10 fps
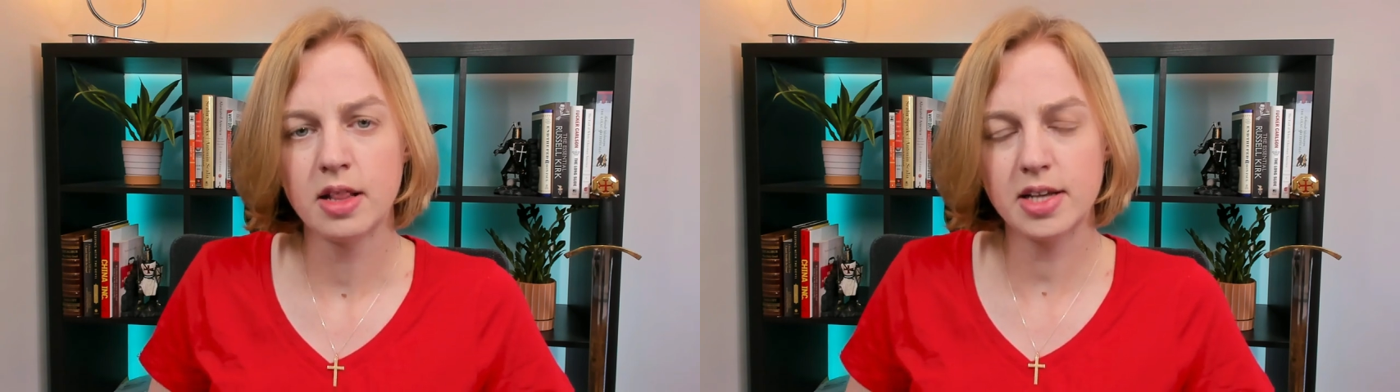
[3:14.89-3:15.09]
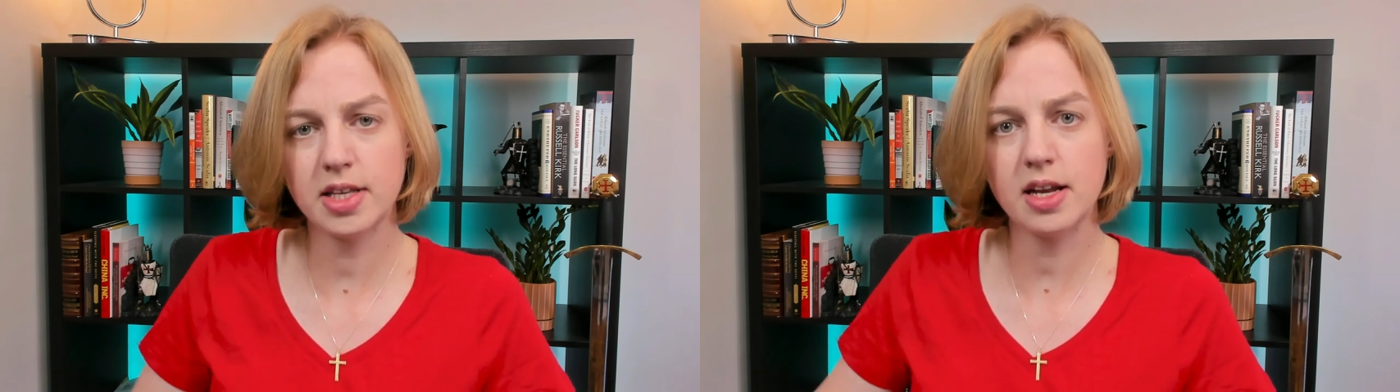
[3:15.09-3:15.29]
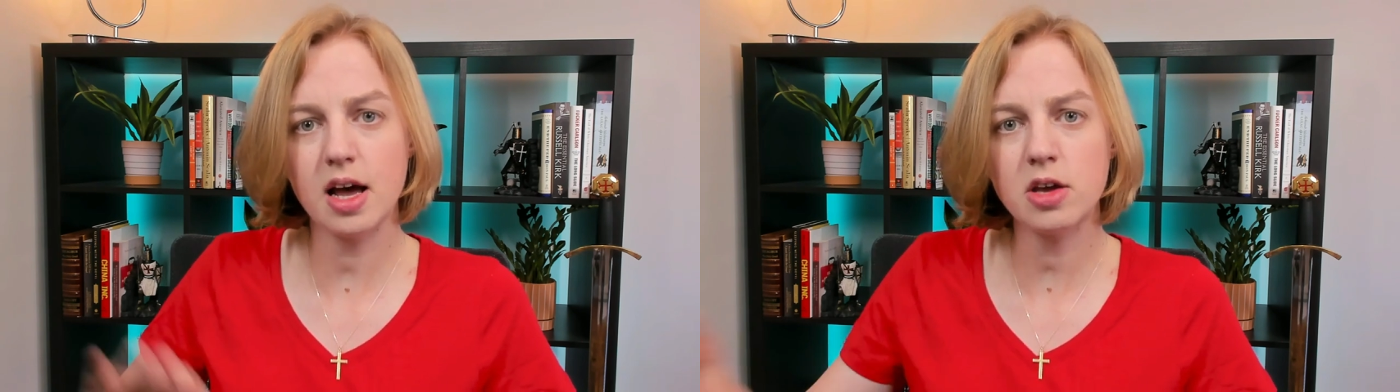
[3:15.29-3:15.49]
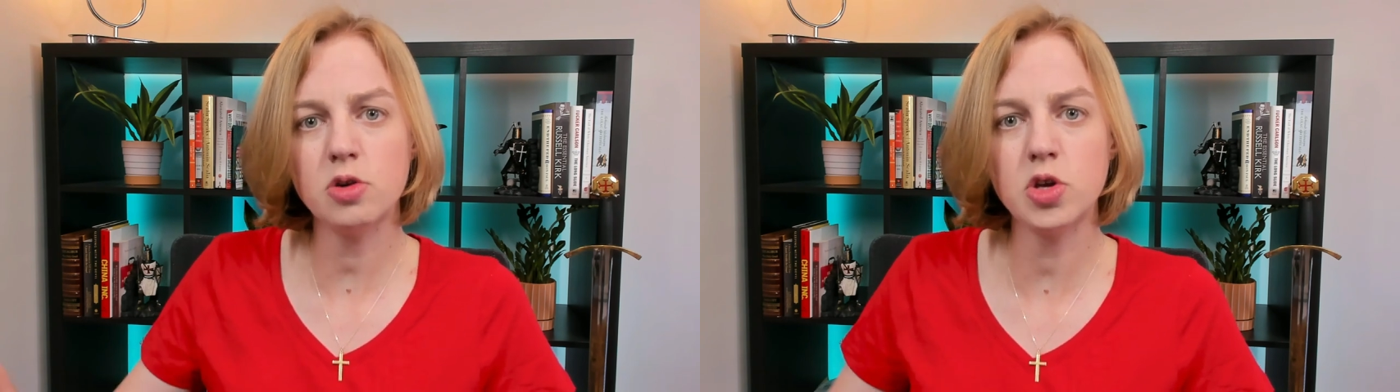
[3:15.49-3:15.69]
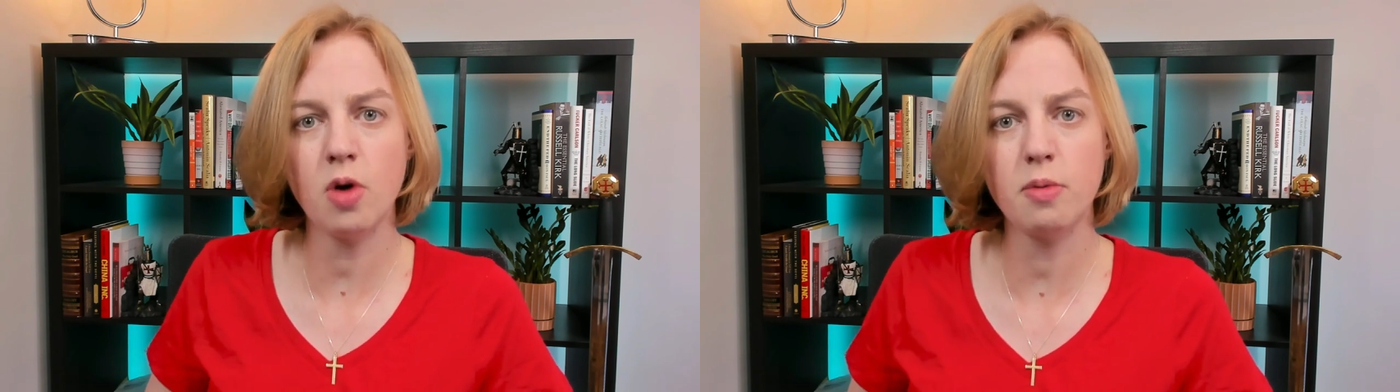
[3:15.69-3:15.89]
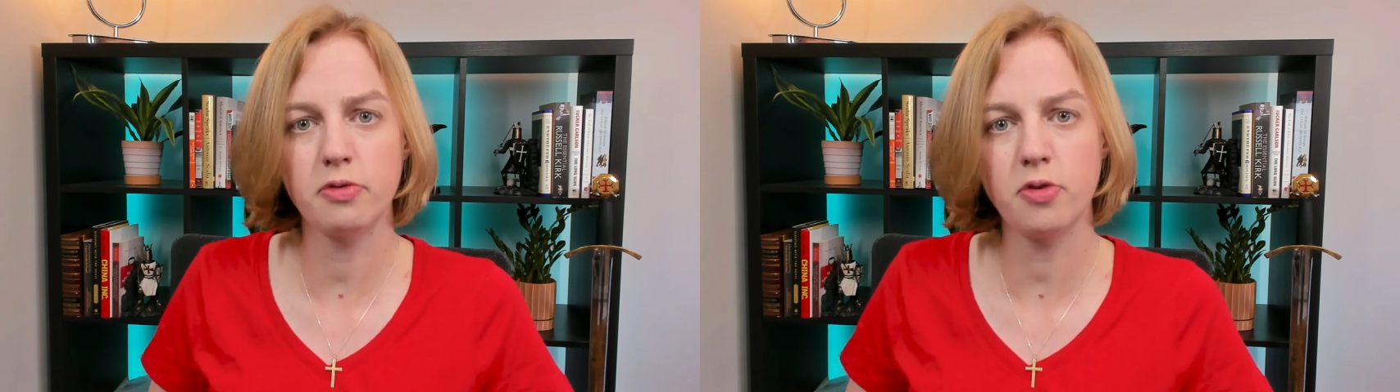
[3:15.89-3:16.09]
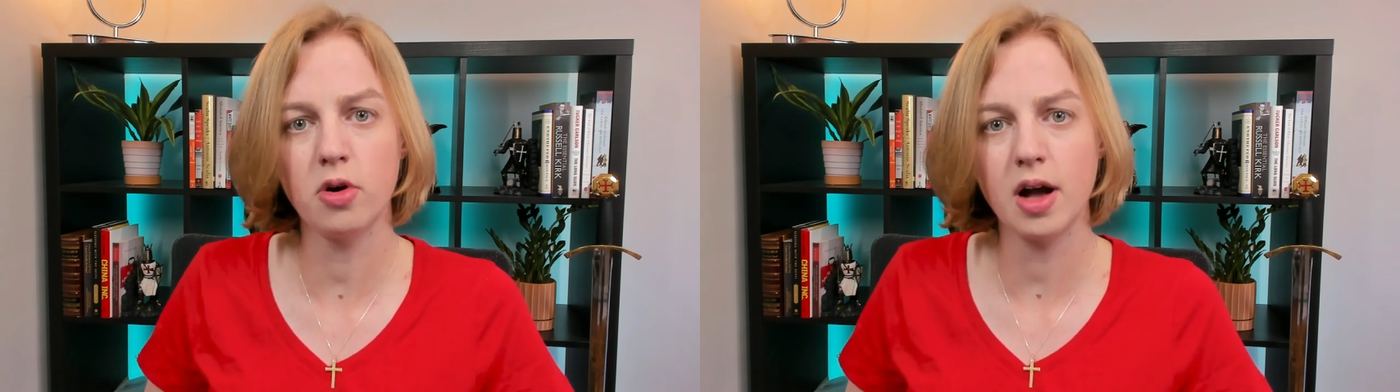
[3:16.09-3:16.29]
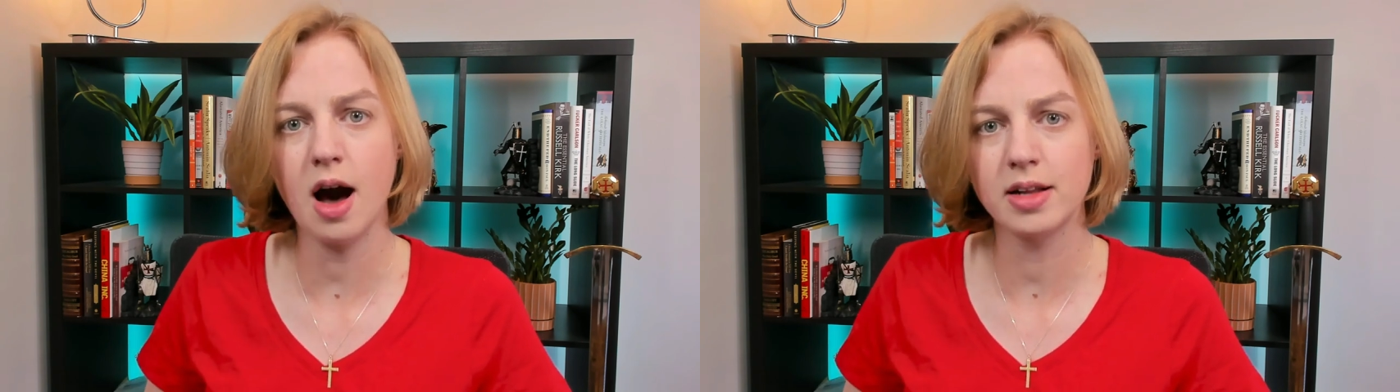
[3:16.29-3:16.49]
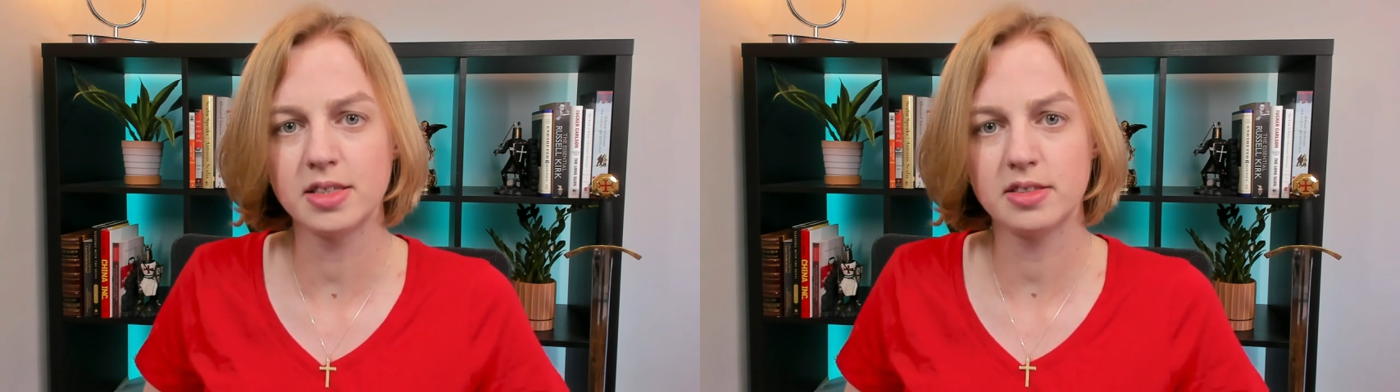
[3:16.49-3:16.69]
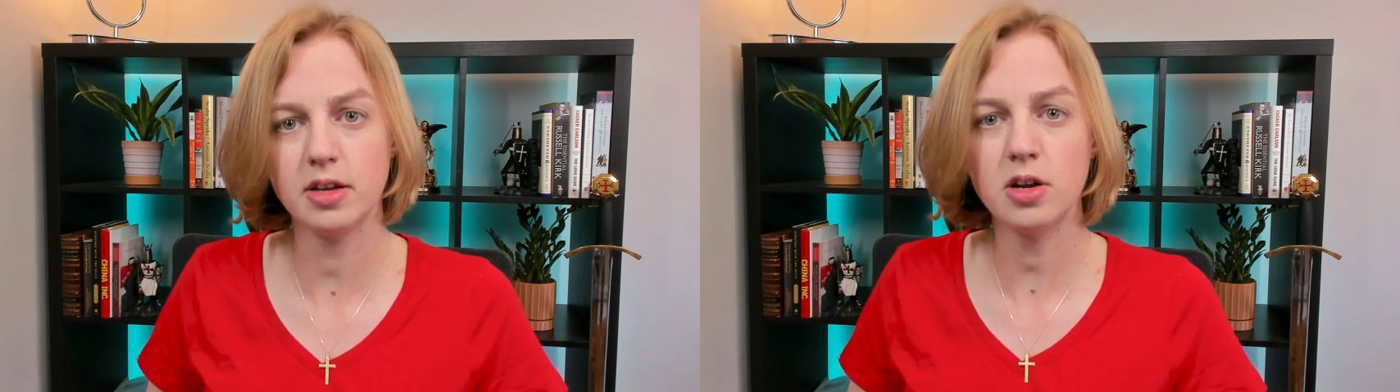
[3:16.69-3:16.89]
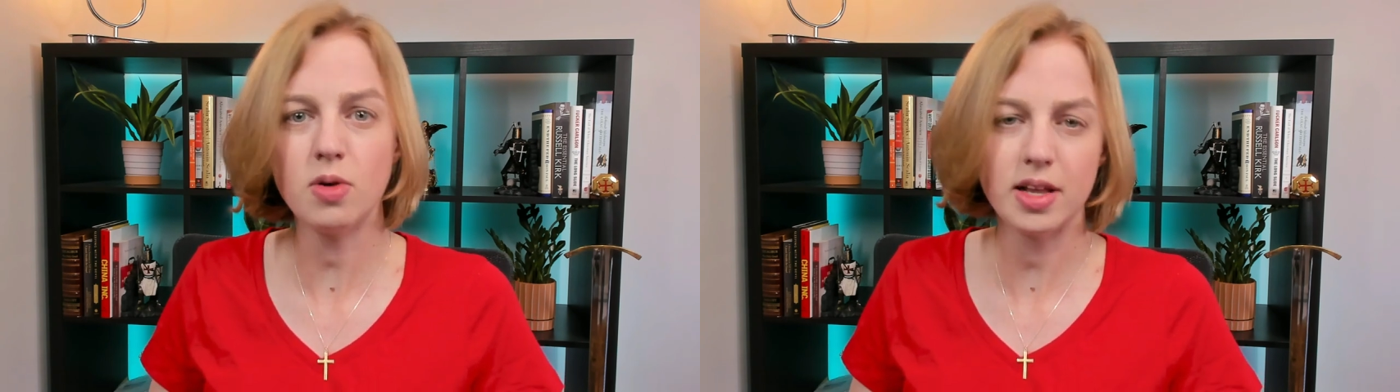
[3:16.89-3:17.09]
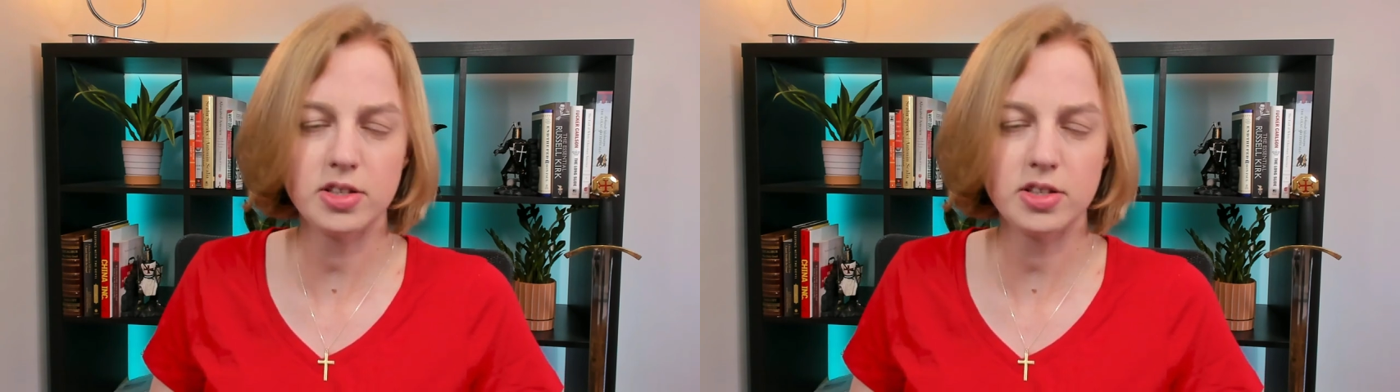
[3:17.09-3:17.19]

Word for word: Let's deny who you are before God and say, you know what,